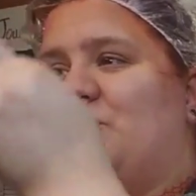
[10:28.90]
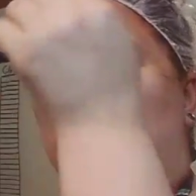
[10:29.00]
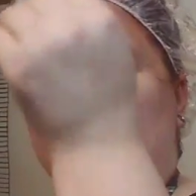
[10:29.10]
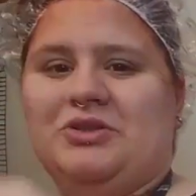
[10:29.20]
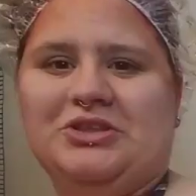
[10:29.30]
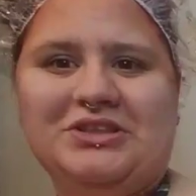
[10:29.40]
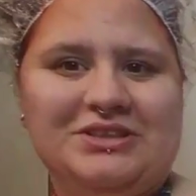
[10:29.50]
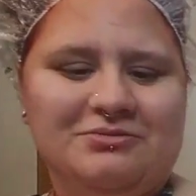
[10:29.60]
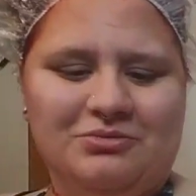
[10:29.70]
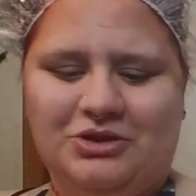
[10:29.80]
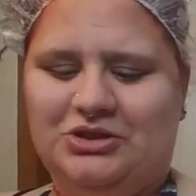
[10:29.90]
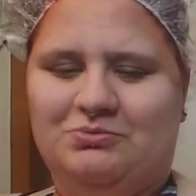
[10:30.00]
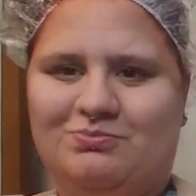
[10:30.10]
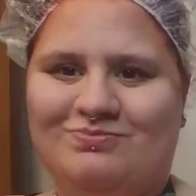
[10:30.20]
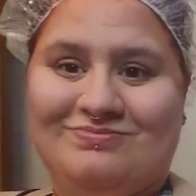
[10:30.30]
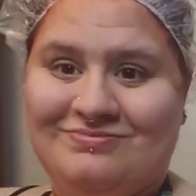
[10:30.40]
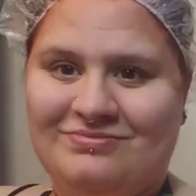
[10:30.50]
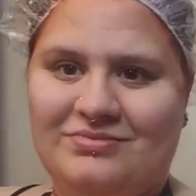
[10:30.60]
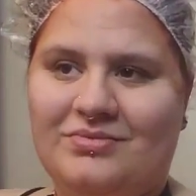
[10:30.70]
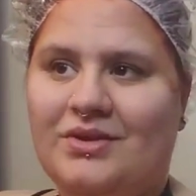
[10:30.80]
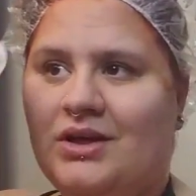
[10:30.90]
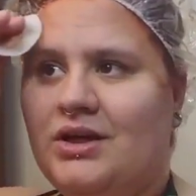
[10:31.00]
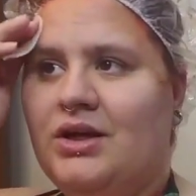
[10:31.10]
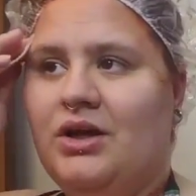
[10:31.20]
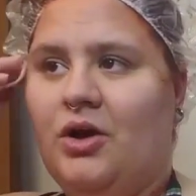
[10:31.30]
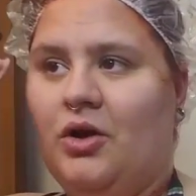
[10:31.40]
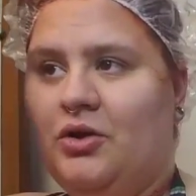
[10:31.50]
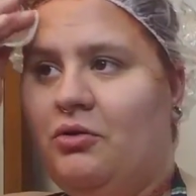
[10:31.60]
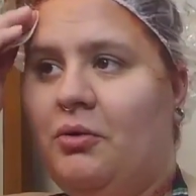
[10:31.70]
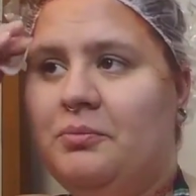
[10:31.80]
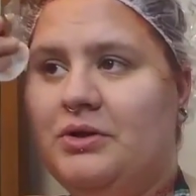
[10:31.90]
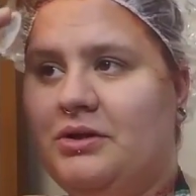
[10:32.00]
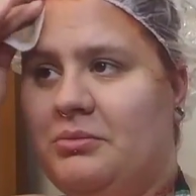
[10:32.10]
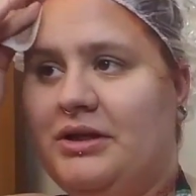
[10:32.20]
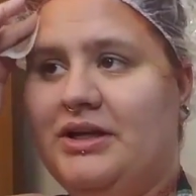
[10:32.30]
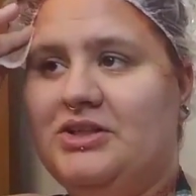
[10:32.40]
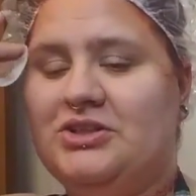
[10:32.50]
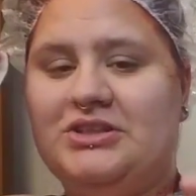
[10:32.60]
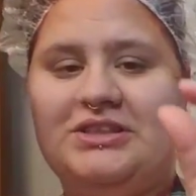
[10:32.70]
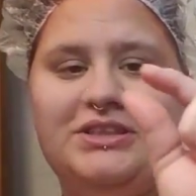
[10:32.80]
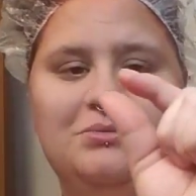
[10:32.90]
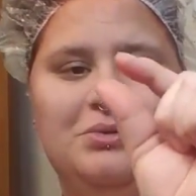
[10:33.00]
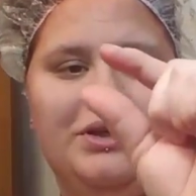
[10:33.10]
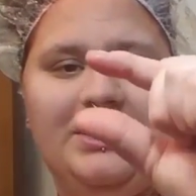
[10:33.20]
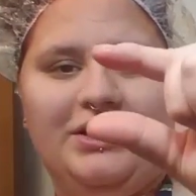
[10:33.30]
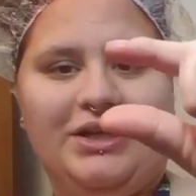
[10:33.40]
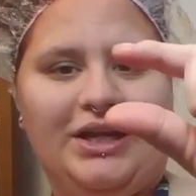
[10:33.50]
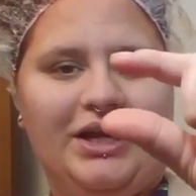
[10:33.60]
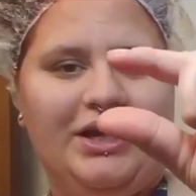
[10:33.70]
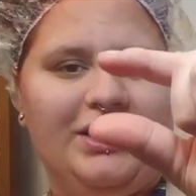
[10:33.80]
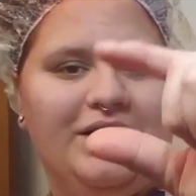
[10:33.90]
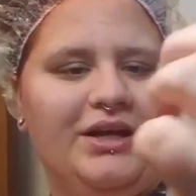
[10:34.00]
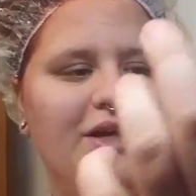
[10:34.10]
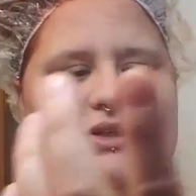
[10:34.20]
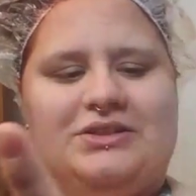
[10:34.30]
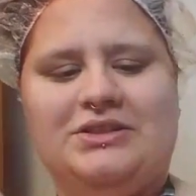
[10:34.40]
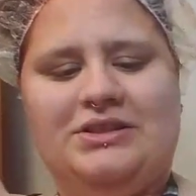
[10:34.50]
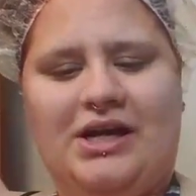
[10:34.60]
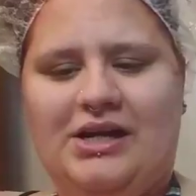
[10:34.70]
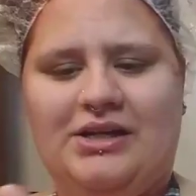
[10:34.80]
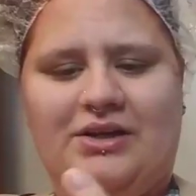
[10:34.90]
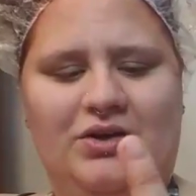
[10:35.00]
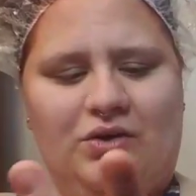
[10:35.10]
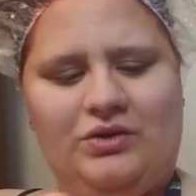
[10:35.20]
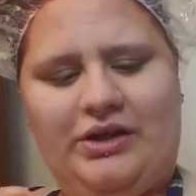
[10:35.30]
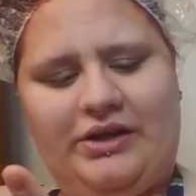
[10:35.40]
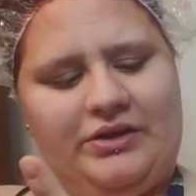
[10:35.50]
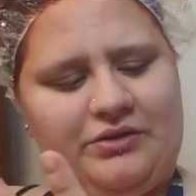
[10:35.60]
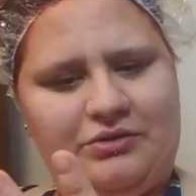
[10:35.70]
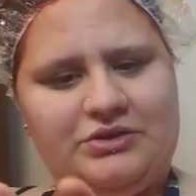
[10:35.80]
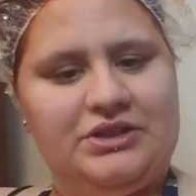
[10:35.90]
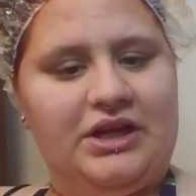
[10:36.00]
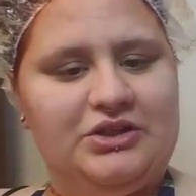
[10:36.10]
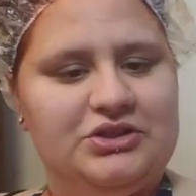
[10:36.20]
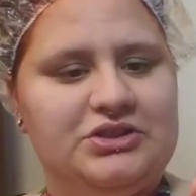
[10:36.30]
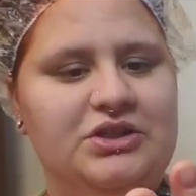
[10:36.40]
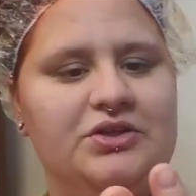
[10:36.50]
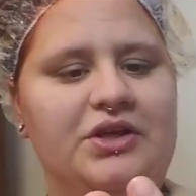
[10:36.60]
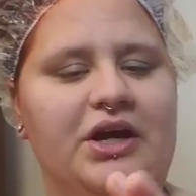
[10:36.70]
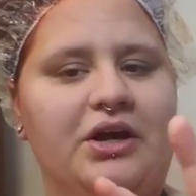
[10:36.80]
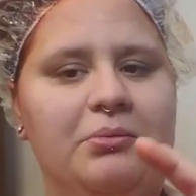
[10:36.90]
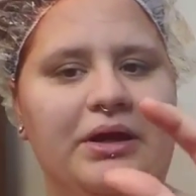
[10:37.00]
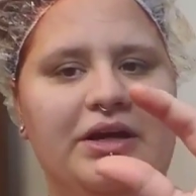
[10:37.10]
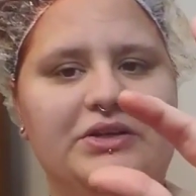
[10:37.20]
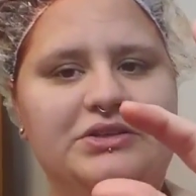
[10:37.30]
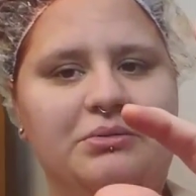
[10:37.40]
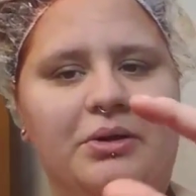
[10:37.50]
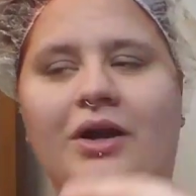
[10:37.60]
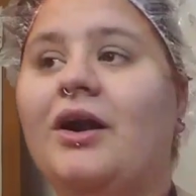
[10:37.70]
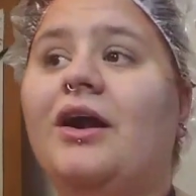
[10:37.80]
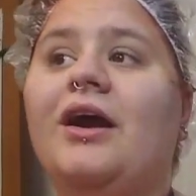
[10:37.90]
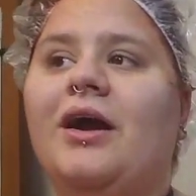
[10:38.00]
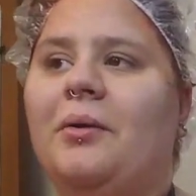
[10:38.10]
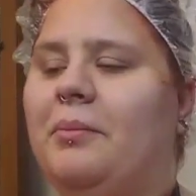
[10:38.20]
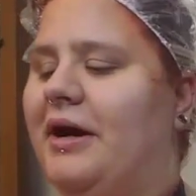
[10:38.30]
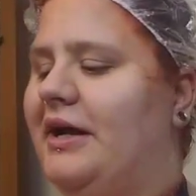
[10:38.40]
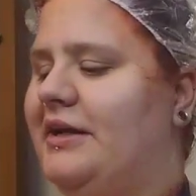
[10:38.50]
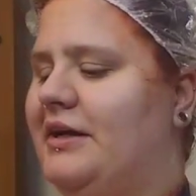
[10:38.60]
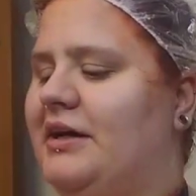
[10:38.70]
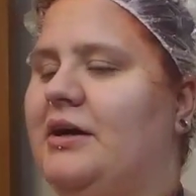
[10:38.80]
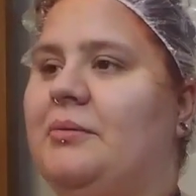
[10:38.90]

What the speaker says: 2 inches, which you won't believe. I mean, it's just simply, like, it's not a whole lot of difference. I just saw dye on my hand somewhere. But,